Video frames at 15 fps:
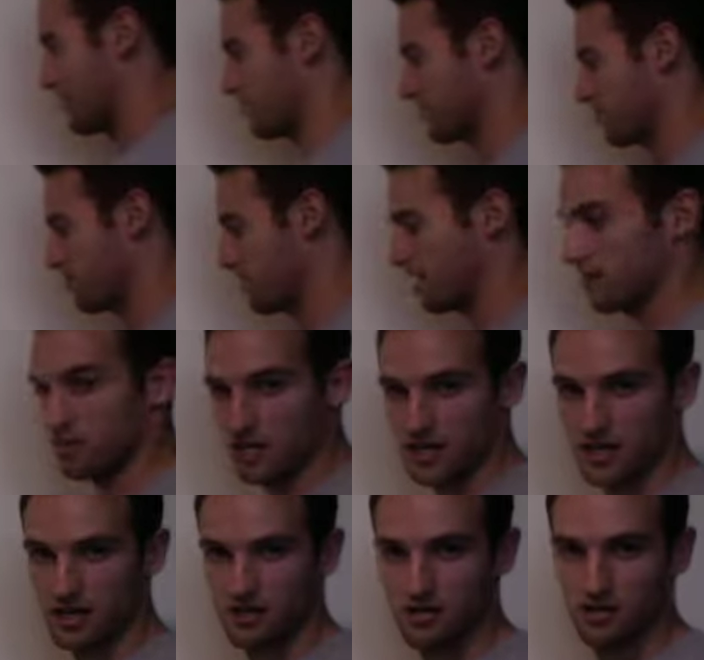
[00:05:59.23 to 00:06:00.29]
least a
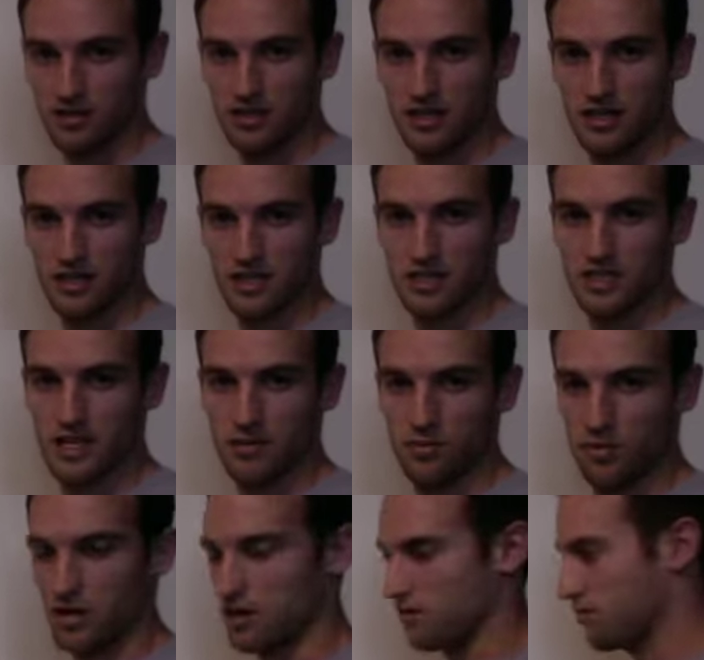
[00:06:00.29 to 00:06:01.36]
biomechanical
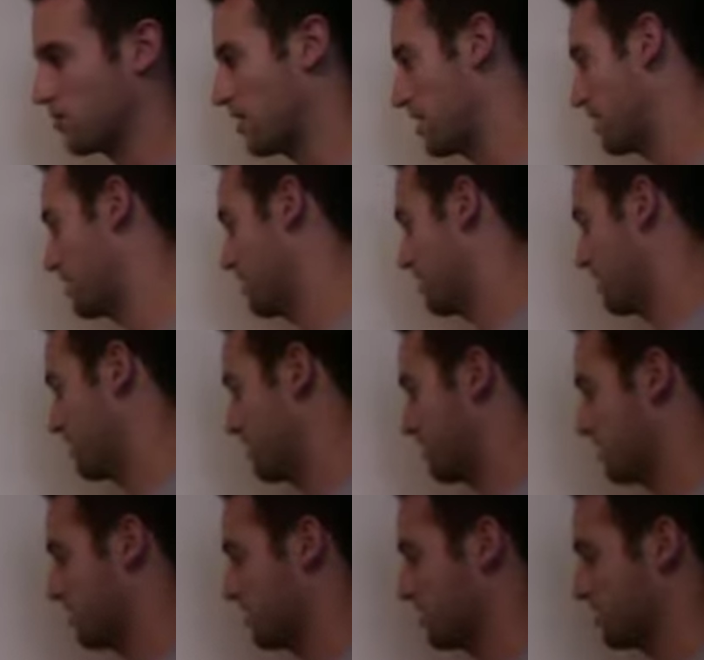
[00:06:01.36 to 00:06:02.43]
standpoint of why
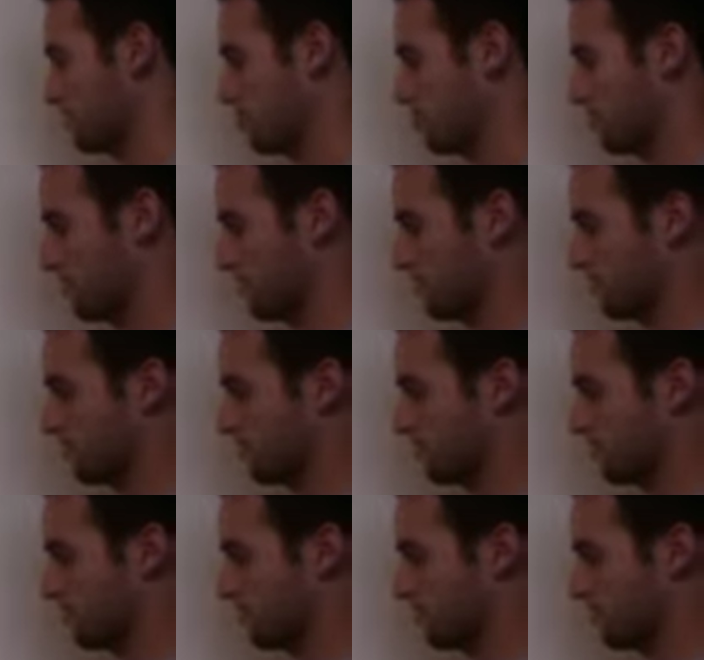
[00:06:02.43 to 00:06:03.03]
it's important.